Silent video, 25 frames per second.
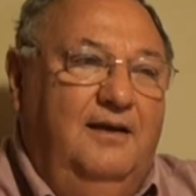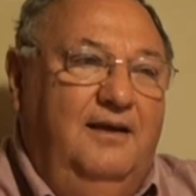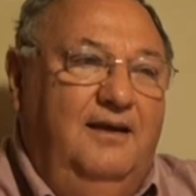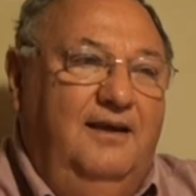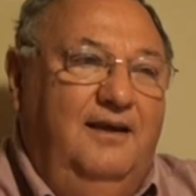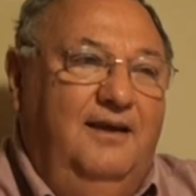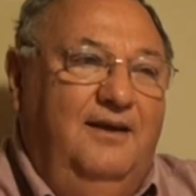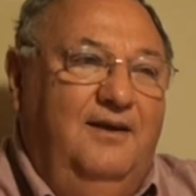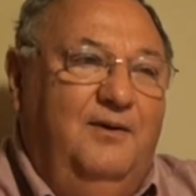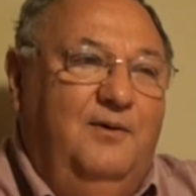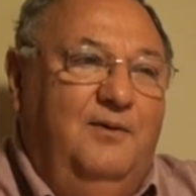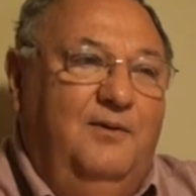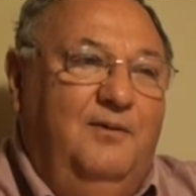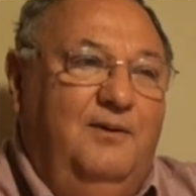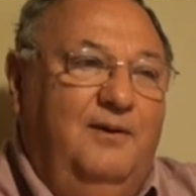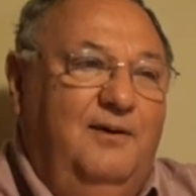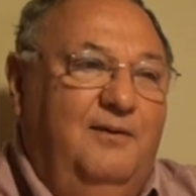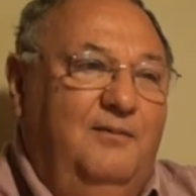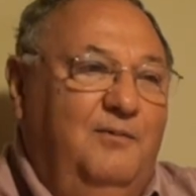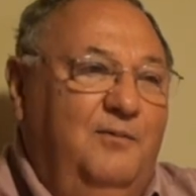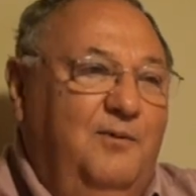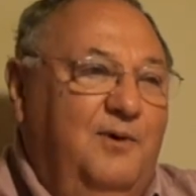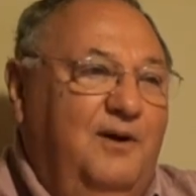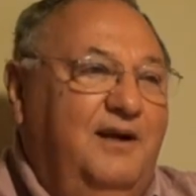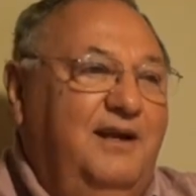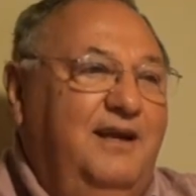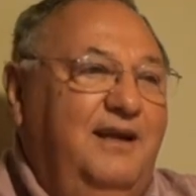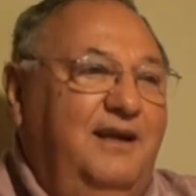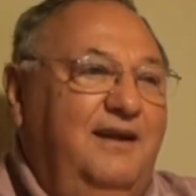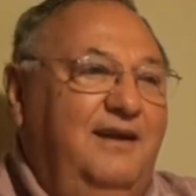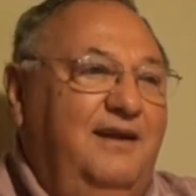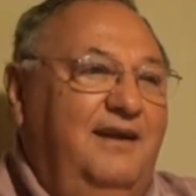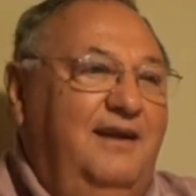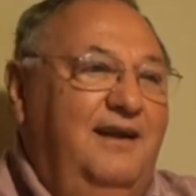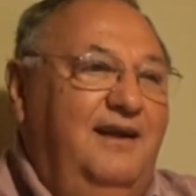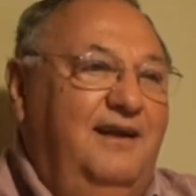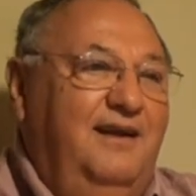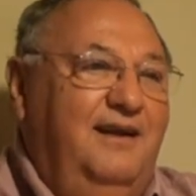you know,
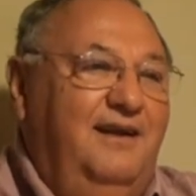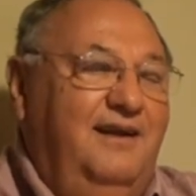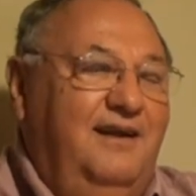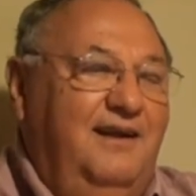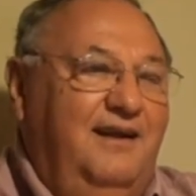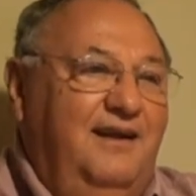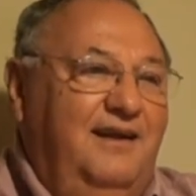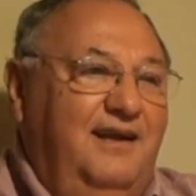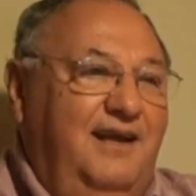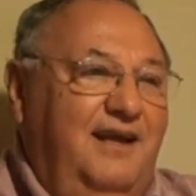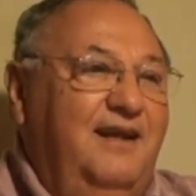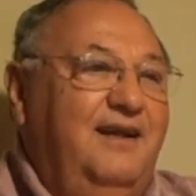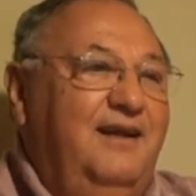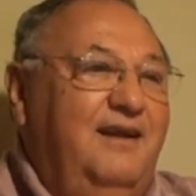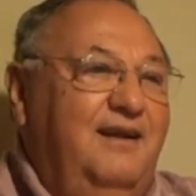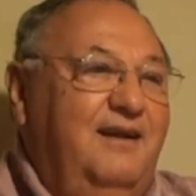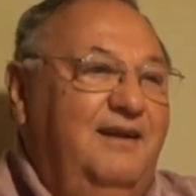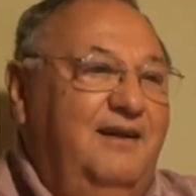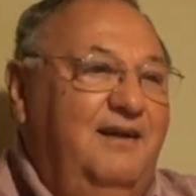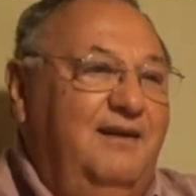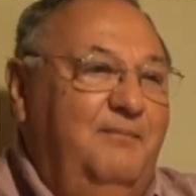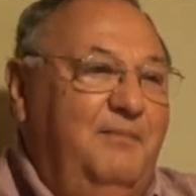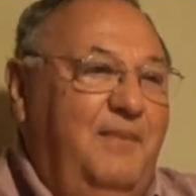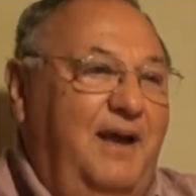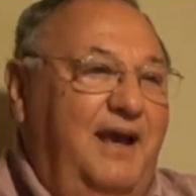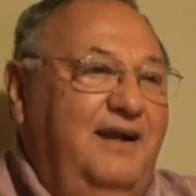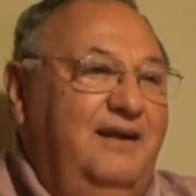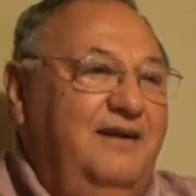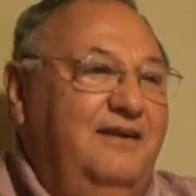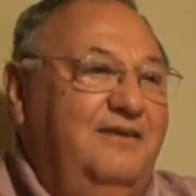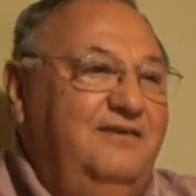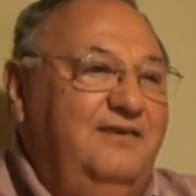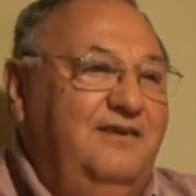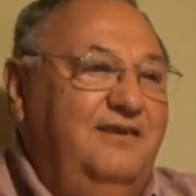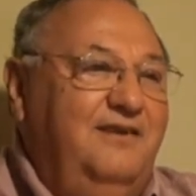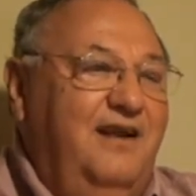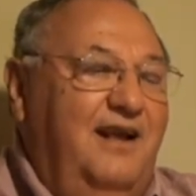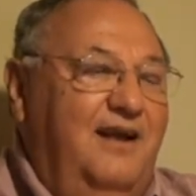working, getting the
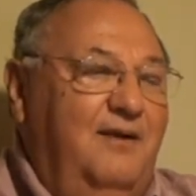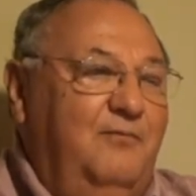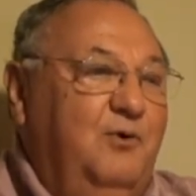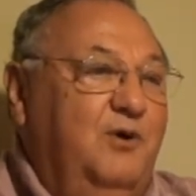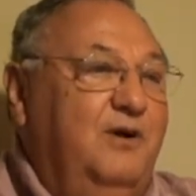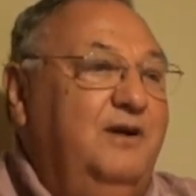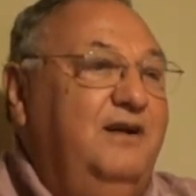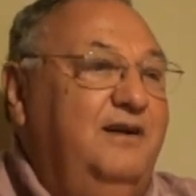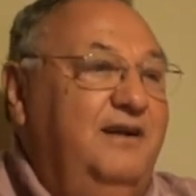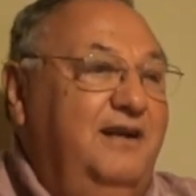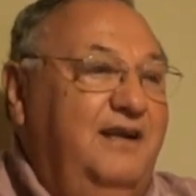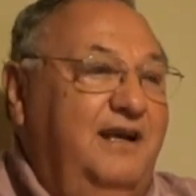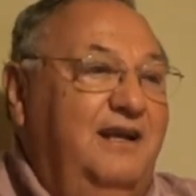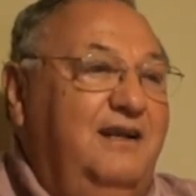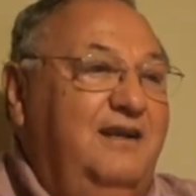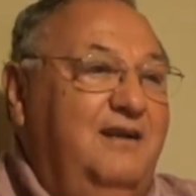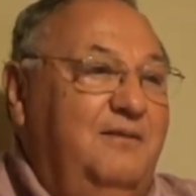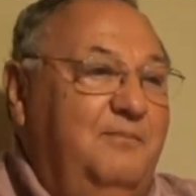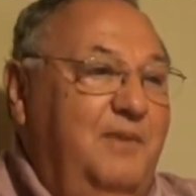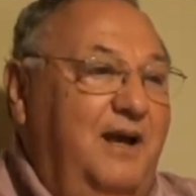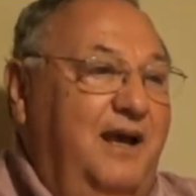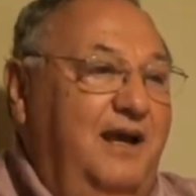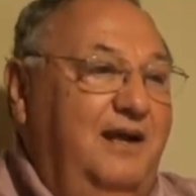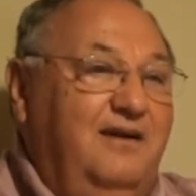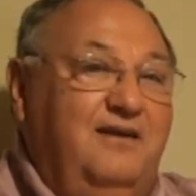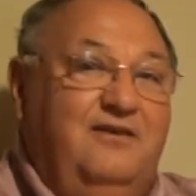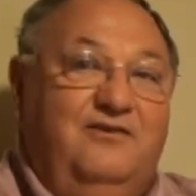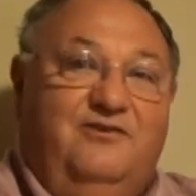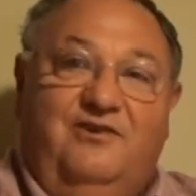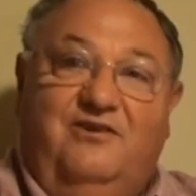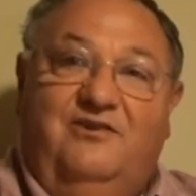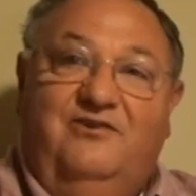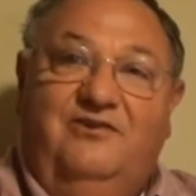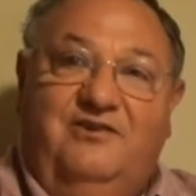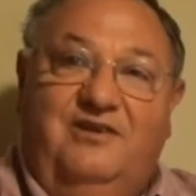Magnuson working to get the Magnuson